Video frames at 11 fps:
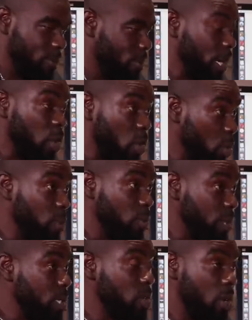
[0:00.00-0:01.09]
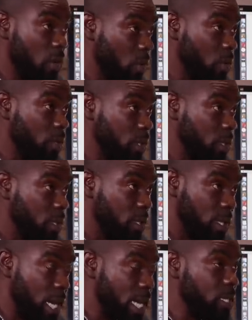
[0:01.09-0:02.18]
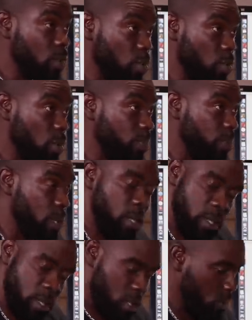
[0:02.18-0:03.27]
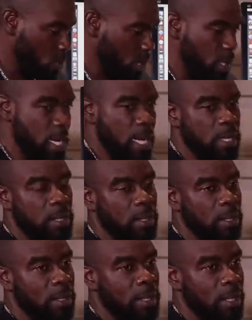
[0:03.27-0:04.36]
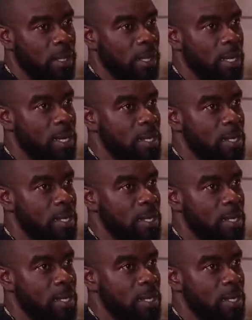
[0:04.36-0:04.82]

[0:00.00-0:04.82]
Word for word: we're good, we sound good I, as I group, or uh, we that. You